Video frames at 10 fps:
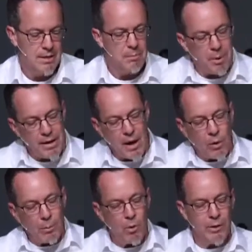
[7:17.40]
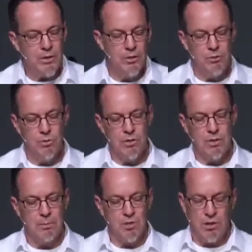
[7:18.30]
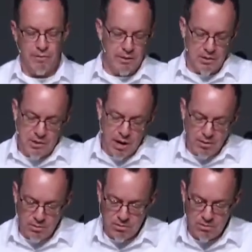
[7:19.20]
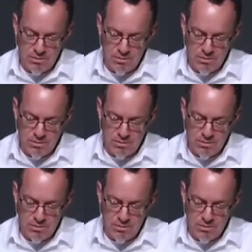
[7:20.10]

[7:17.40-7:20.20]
But now I'm going to Jerusalem serving the saints.